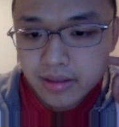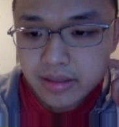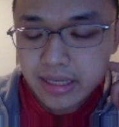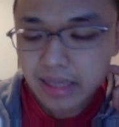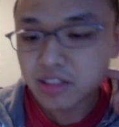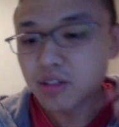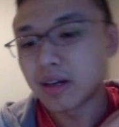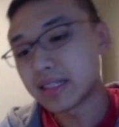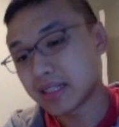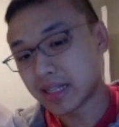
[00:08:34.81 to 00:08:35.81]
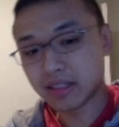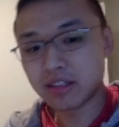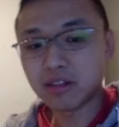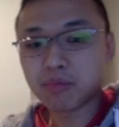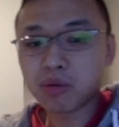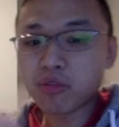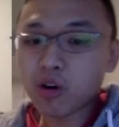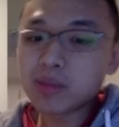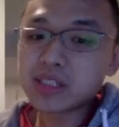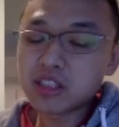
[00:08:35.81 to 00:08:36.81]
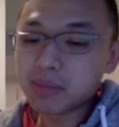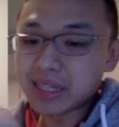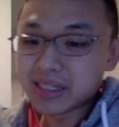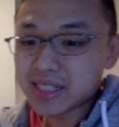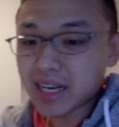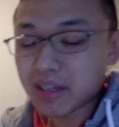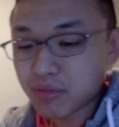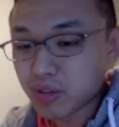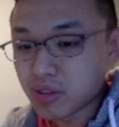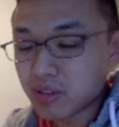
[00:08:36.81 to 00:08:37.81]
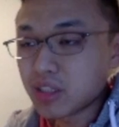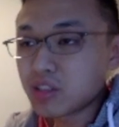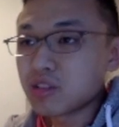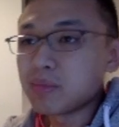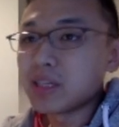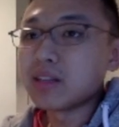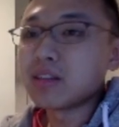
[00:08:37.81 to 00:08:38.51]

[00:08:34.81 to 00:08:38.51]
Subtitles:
Yeah, so as I said, the performance needs to be insightful. So it needs to be